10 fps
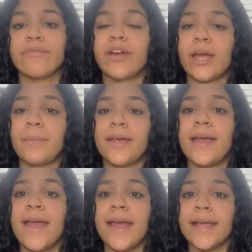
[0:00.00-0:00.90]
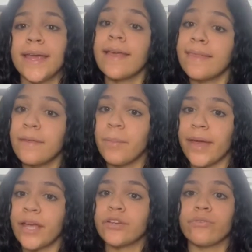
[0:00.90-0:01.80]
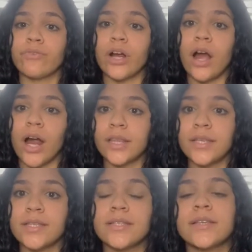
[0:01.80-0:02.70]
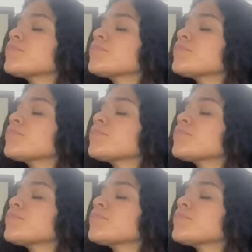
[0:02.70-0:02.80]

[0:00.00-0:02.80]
recommend getting the band regardless